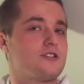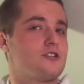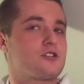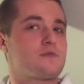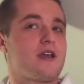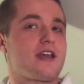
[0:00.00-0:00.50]
Did you
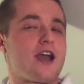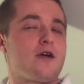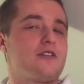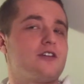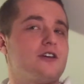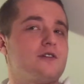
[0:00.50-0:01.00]
just make out
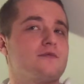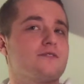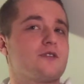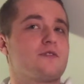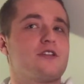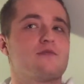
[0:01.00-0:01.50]
with them?
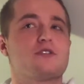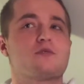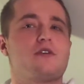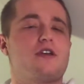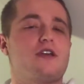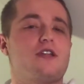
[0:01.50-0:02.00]
Something in
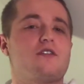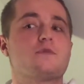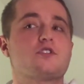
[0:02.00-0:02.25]
between?